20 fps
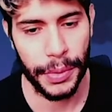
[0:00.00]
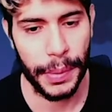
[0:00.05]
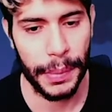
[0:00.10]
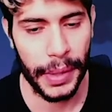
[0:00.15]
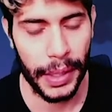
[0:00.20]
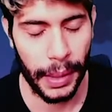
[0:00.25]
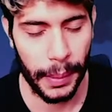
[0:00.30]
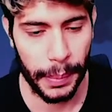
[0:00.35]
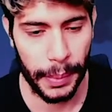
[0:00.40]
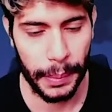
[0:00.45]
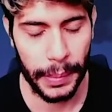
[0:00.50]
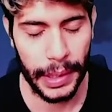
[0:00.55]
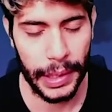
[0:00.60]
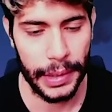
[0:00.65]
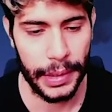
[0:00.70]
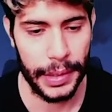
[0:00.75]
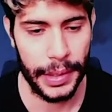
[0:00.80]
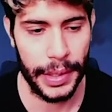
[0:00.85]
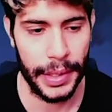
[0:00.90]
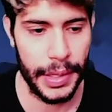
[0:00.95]

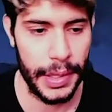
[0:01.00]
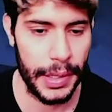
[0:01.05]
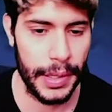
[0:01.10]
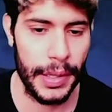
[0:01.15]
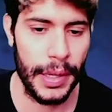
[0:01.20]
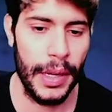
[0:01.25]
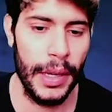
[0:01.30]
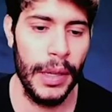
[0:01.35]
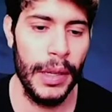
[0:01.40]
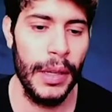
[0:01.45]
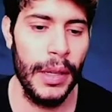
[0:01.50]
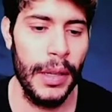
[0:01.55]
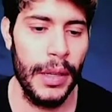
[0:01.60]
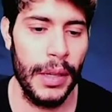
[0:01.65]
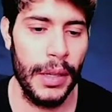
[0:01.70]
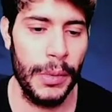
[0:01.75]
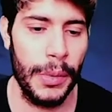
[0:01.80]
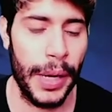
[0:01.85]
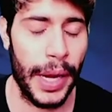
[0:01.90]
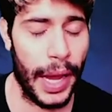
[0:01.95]
capabilities,
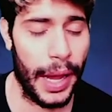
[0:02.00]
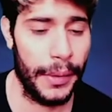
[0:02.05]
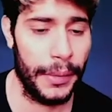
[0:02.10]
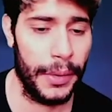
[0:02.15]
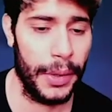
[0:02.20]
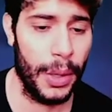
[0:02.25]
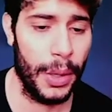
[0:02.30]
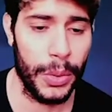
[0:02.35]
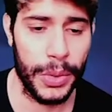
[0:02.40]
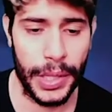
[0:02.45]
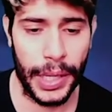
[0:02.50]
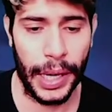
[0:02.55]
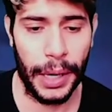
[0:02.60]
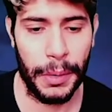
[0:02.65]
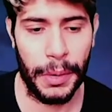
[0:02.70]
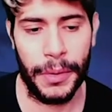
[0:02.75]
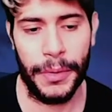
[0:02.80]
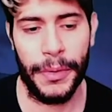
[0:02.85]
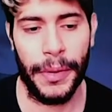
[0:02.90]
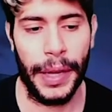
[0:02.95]
we have no
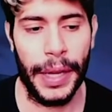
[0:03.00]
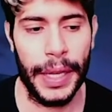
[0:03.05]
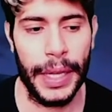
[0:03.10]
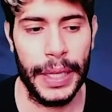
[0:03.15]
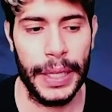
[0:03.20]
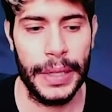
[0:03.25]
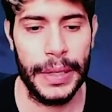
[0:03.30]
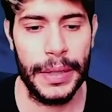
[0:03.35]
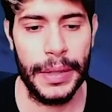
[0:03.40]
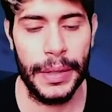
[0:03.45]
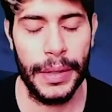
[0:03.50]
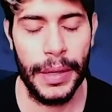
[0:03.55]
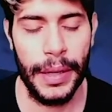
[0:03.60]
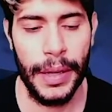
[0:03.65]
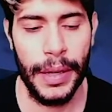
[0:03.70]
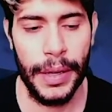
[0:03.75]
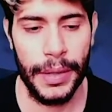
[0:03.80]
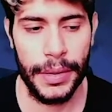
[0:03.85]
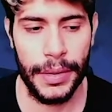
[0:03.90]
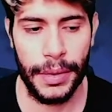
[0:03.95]
Scary Phase,
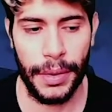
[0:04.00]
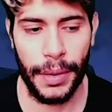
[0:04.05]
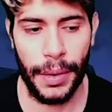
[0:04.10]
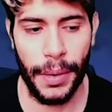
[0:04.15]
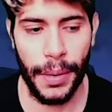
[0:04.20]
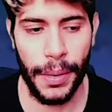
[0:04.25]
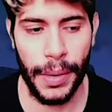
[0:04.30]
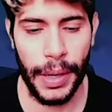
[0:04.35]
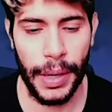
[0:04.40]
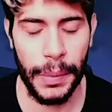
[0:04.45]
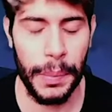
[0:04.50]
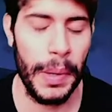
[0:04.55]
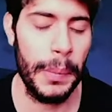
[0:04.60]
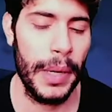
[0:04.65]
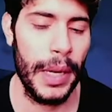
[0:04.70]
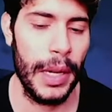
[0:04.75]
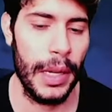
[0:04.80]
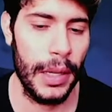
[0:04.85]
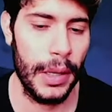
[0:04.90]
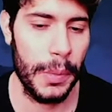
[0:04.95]
so it might
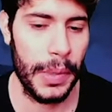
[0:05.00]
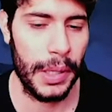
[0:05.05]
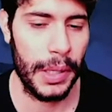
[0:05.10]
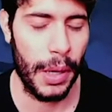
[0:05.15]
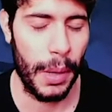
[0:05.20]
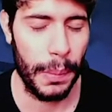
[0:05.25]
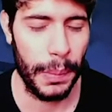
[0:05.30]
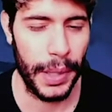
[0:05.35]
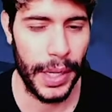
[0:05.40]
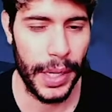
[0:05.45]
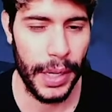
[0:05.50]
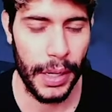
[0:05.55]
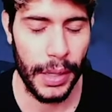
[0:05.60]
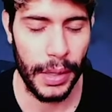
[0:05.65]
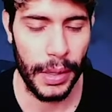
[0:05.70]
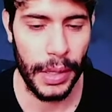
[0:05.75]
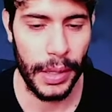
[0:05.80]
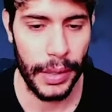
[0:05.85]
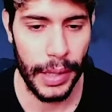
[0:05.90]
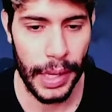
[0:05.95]
be a little bit
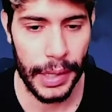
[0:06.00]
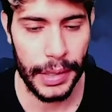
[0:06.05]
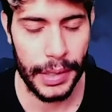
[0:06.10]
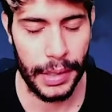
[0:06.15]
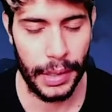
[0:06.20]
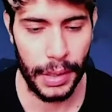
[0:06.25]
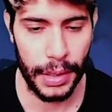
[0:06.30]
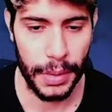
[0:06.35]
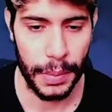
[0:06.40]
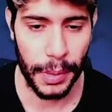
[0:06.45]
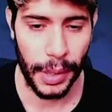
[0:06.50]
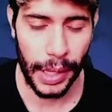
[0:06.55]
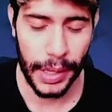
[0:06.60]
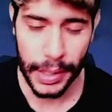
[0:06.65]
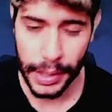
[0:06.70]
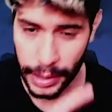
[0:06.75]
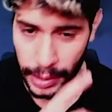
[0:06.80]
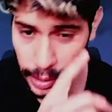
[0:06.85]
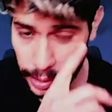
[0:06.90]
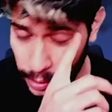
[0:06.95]
complicated in that sense, but I
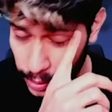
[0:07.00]
think